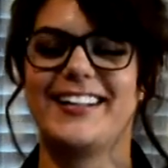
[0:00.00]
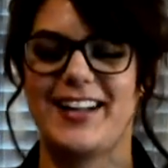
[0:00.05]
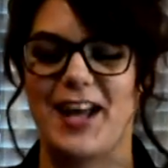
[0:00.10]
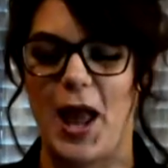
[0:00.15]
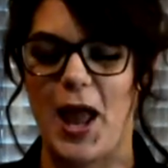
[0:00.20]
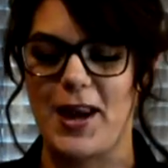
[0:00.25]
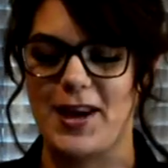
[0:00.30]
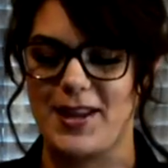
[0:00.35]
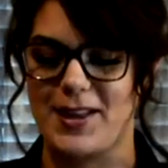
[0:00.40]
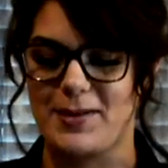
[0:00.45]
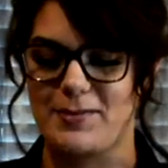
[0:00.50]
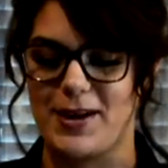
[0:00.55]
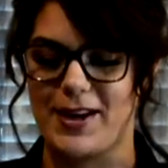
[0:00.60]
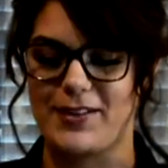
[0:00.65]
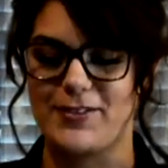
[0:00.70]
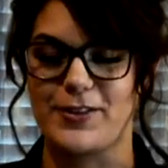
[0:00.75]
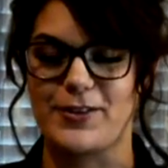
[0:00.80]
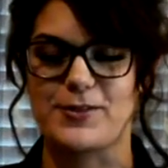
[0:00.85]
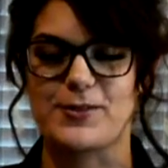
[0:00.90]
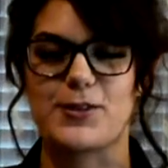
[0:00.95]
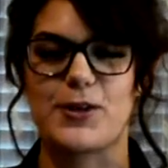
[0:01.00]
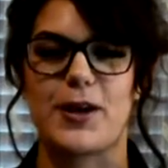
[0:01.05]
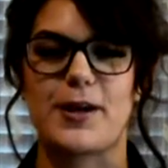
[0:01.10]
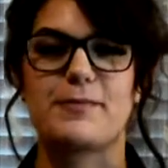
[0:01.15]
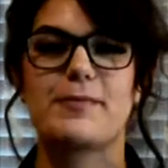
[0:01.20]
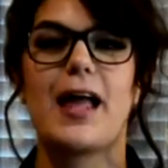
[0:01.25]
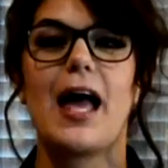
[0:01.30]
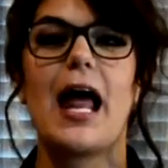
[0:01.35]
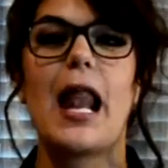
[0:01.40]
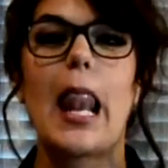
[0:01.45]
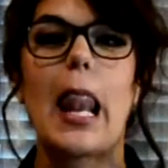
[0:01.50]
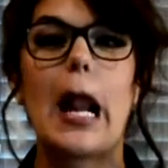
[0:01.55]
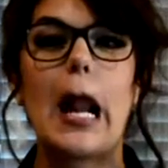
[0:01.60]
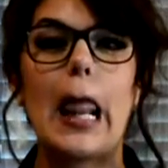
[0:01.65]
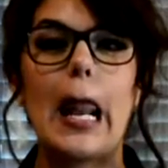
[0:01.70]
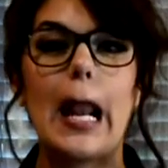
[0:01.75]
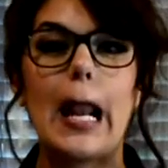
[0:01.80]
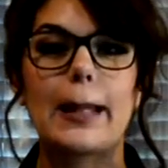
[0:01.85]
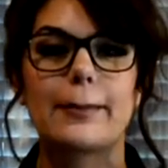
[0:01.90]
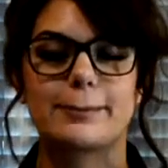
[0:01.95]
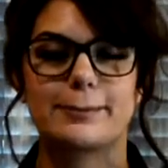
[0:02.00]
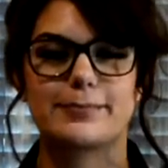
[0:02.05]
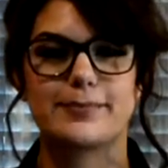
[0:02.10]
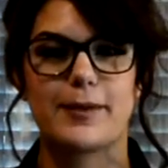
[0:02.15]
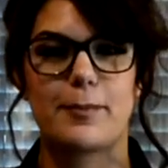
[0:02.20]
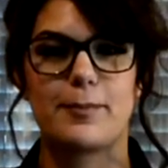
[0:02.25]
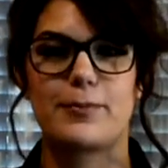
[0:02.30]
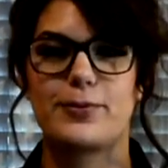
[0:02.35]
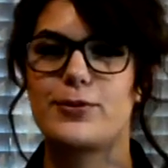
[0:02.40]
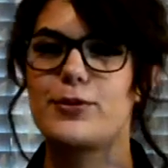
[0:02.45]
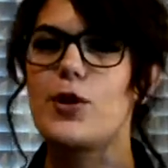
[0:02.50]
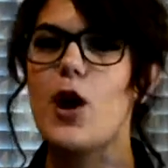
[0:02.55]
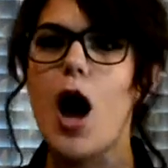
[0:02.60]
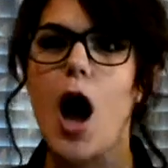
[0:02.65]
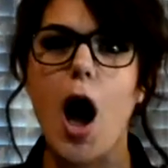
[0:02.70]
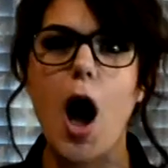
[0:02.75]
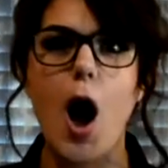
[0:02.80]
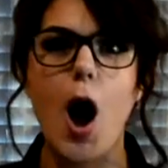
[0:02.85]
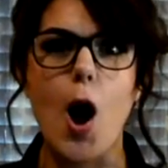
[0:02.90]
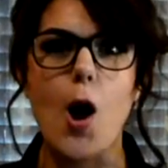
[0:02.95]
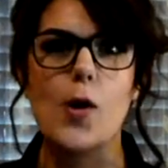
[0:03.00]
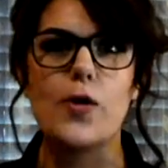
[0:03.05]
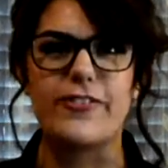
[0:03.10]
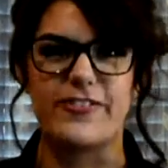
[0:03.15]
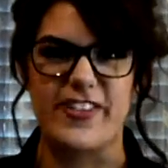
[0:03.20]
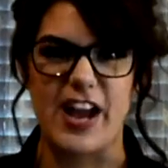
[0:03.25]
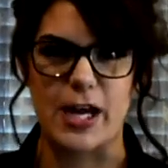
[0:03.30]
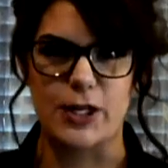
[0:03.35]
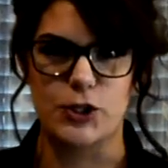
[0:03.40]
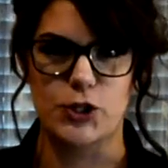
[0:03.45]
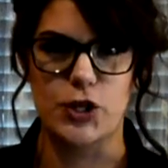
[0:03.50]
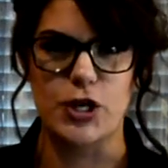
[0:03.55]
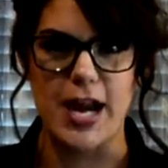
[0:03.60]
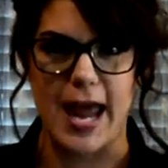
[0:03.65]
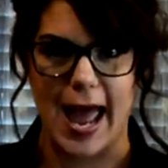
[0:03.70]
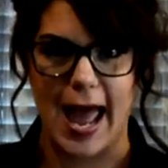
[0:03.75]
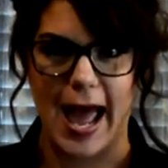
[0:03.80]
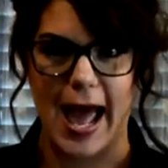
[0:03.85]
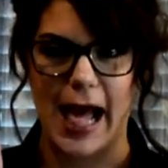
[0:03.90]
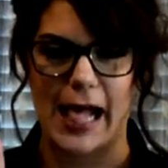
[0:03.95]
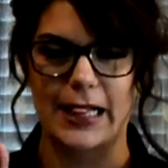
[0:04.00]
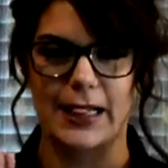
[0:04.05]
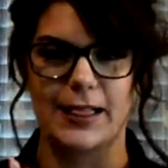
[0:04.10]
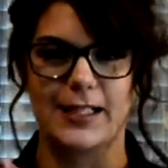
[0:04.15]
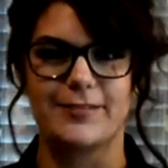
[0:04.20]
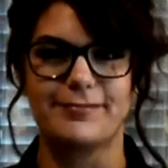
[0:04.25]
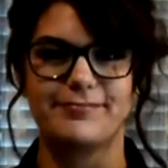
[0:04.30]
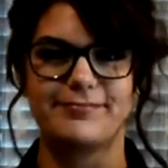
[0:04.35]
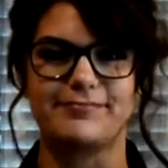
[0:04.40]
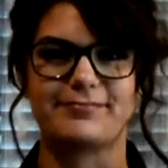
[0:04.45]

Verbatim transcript: and I hit the microphone. Sorry. Oh. Professional.